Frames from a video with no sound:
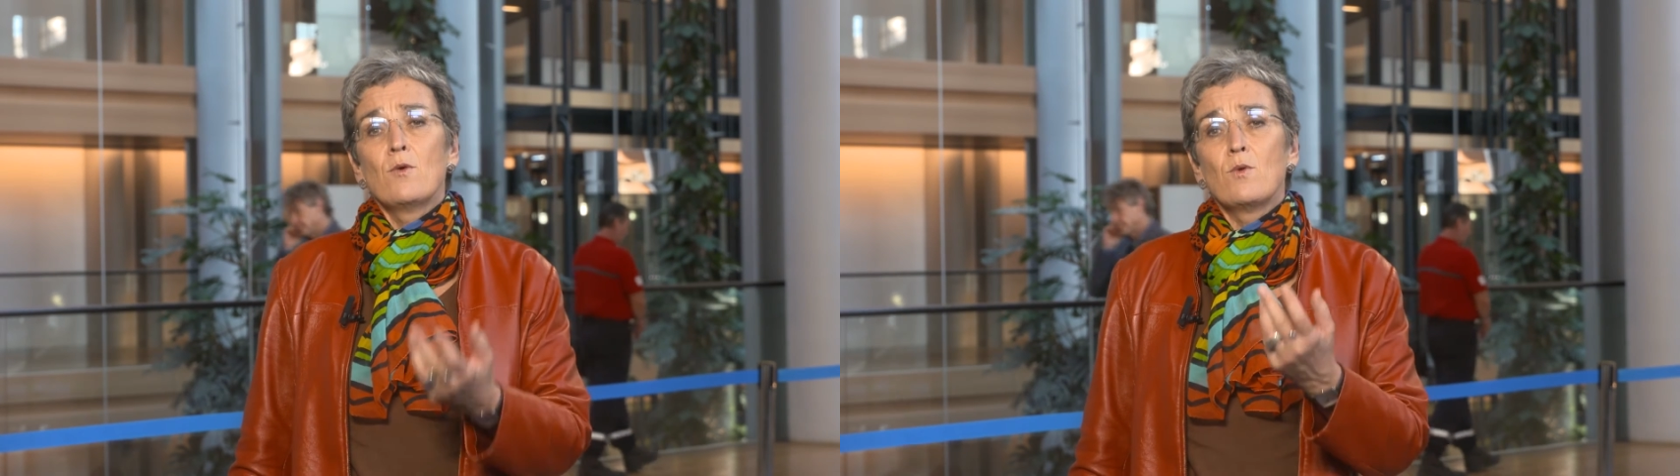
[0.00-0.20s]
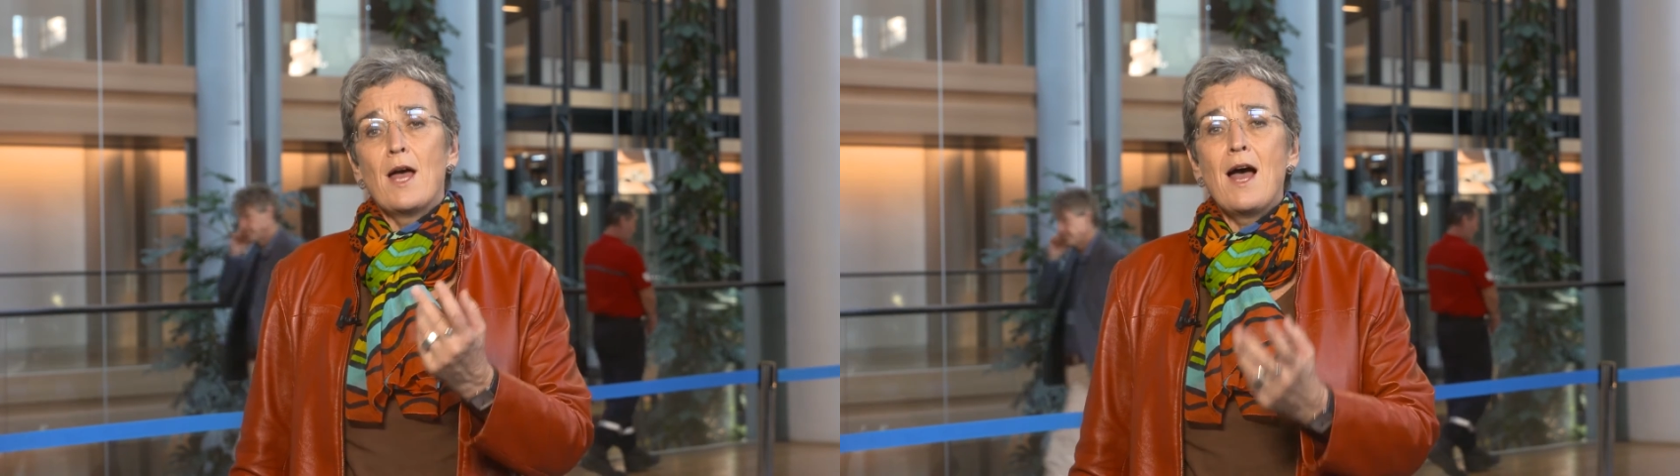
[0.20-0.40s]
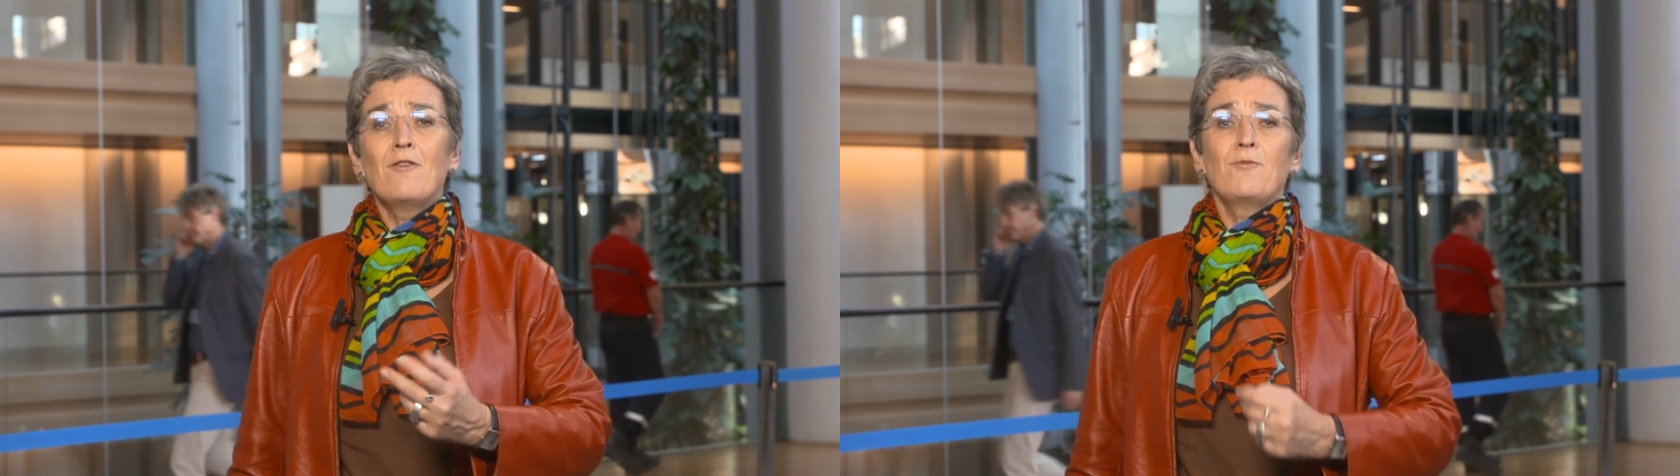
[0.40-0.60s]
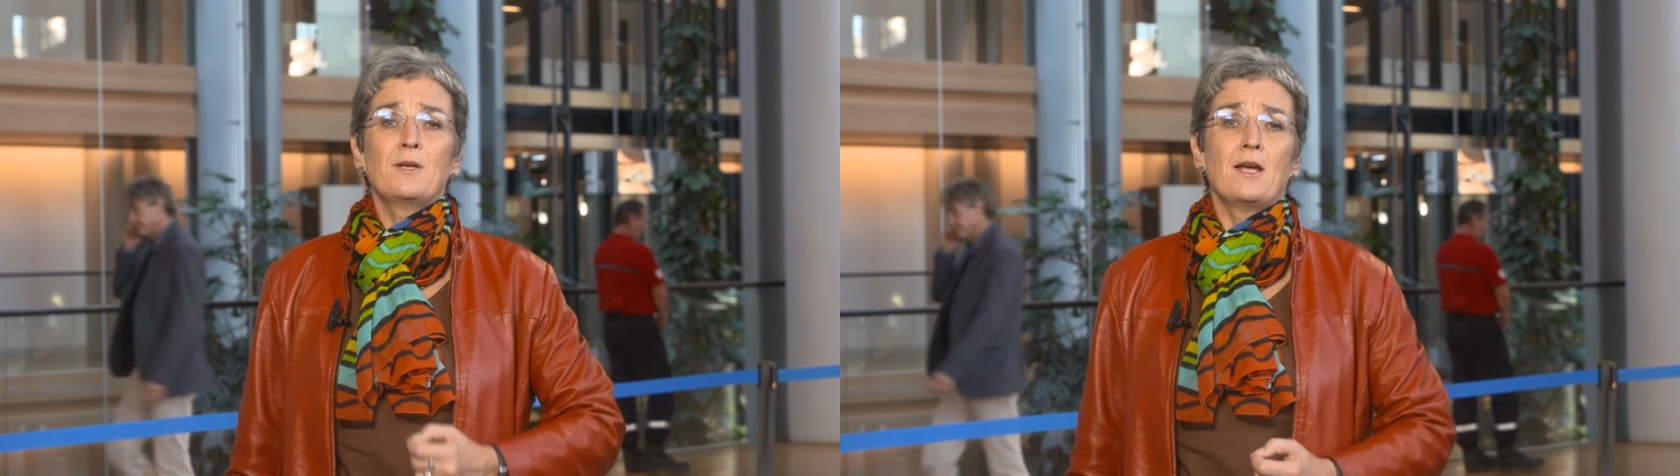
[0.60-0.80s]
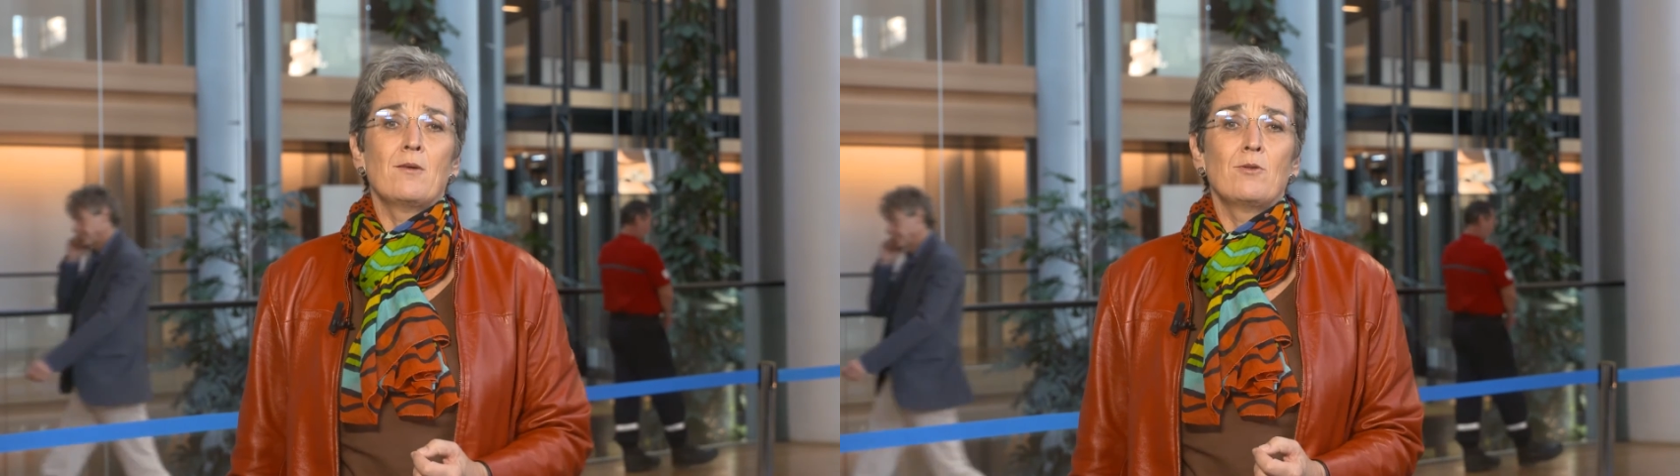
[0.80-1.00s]
we have
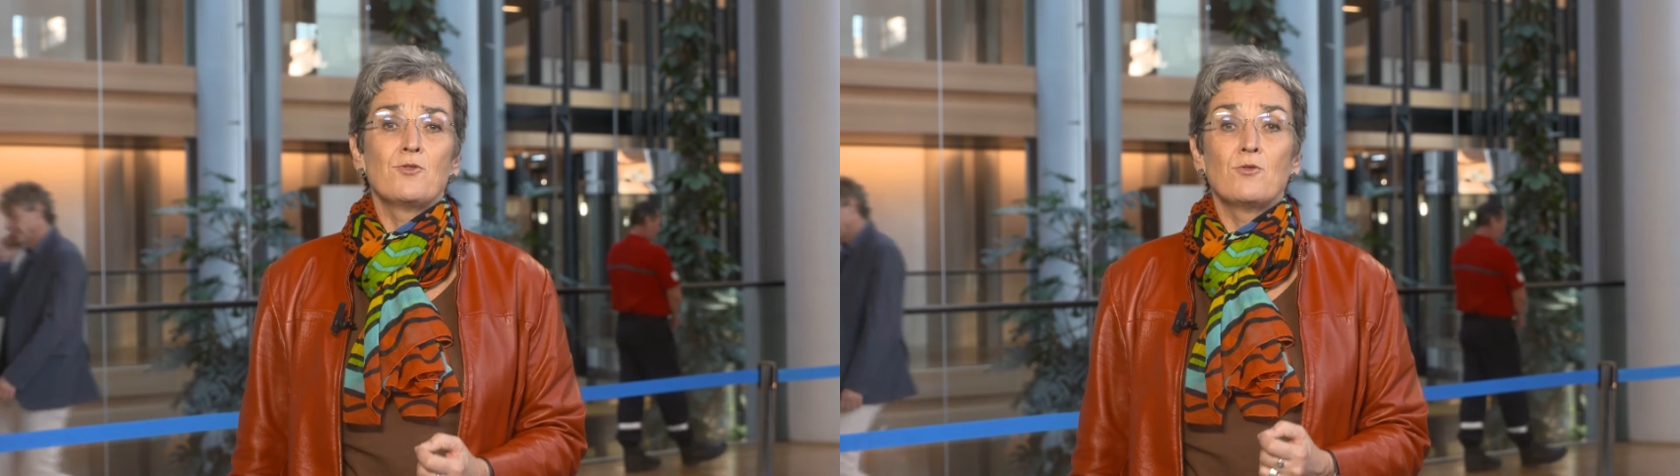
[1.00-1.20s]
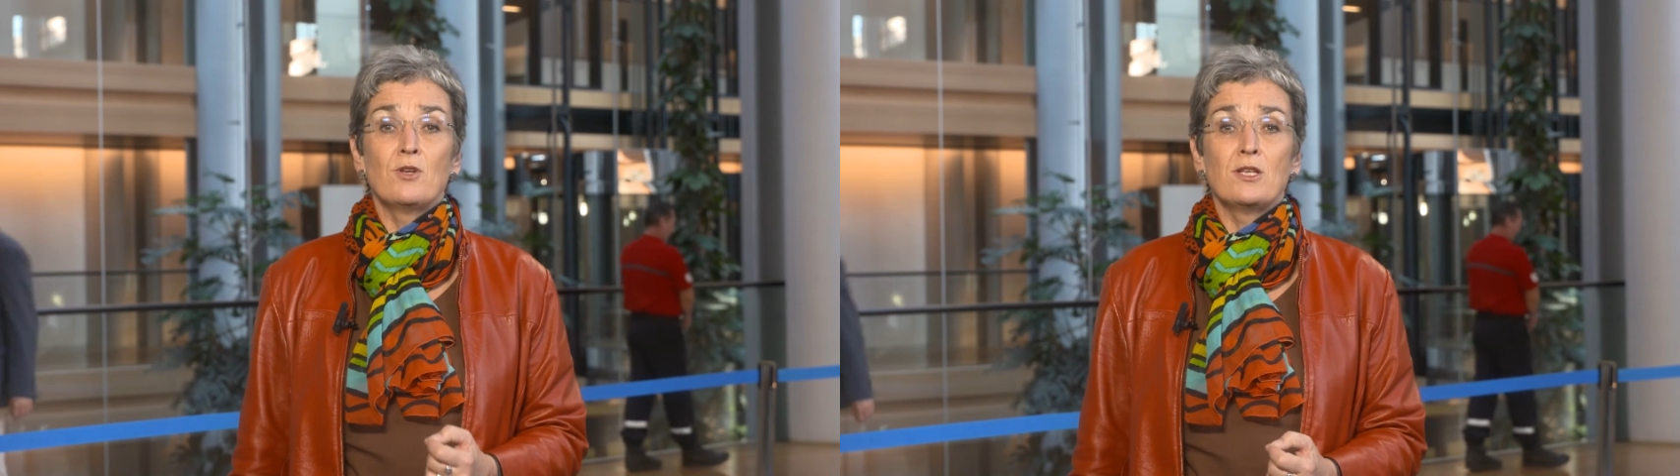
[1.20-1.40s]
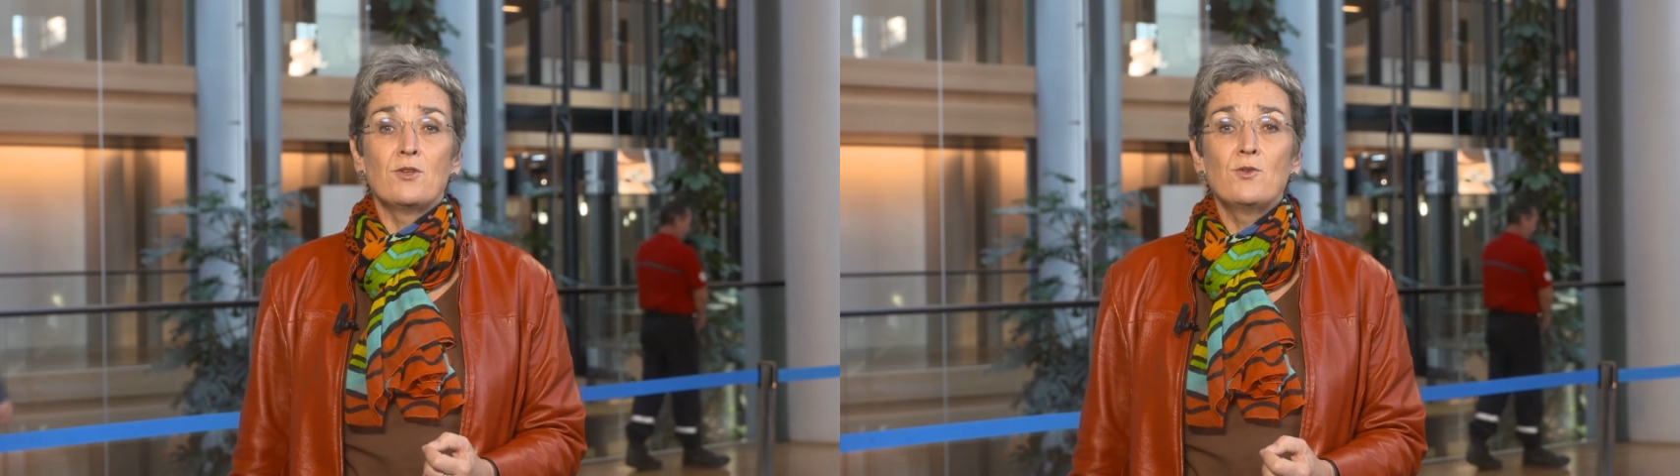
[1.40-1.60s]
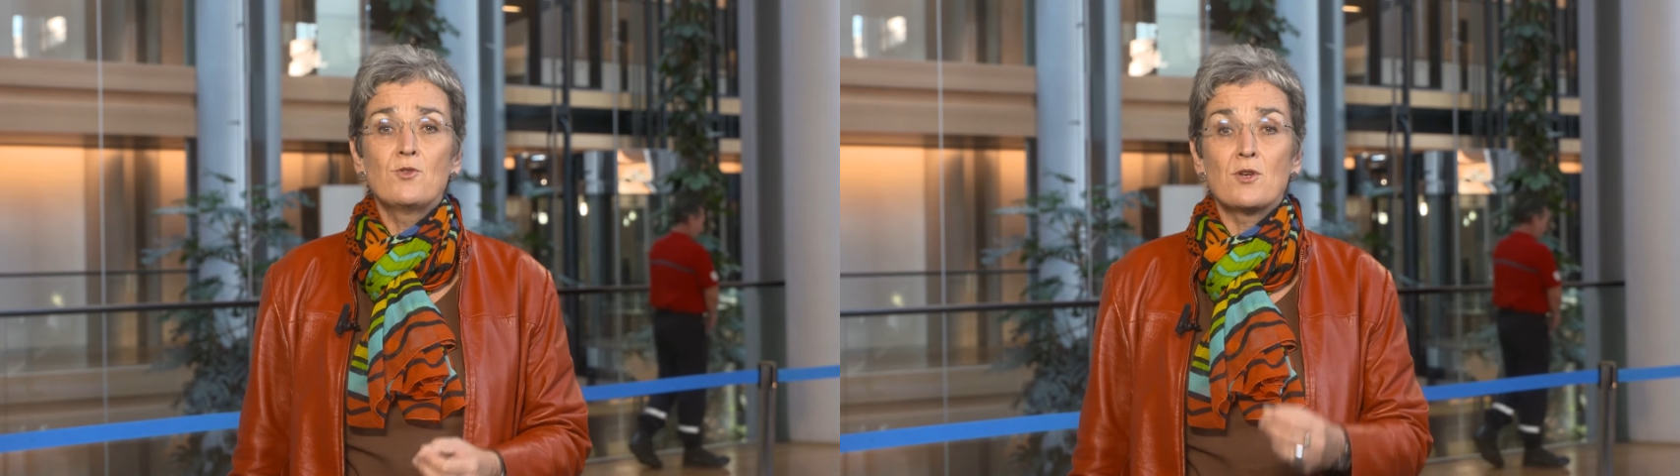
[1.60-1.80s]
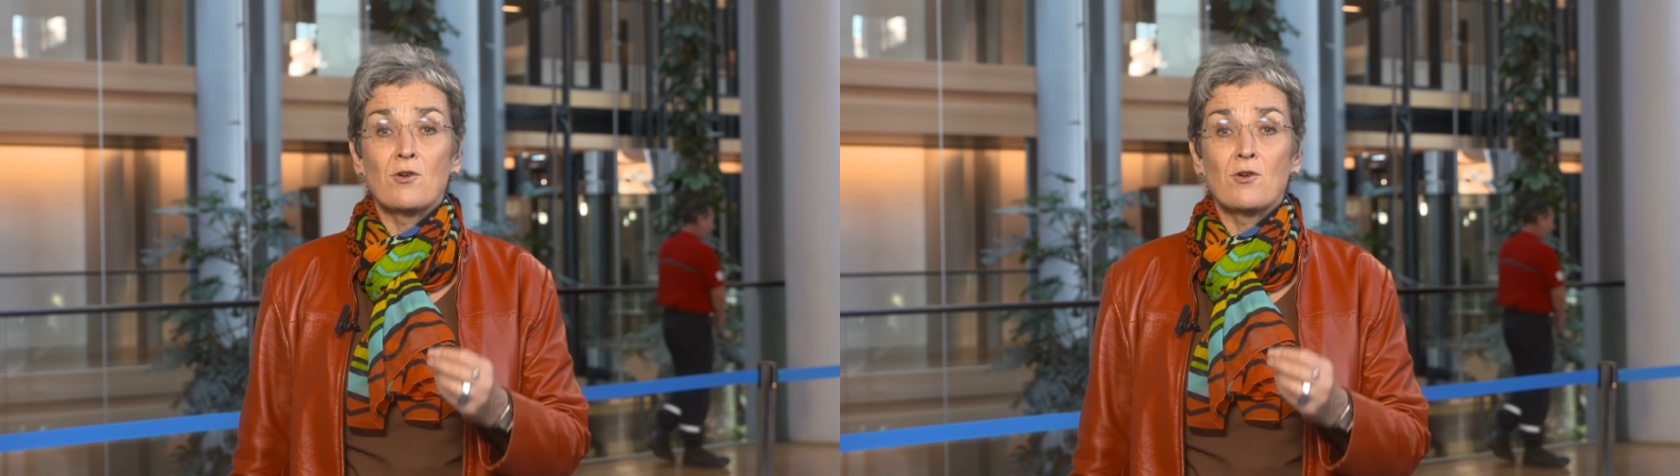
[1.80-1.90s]
been able to reduce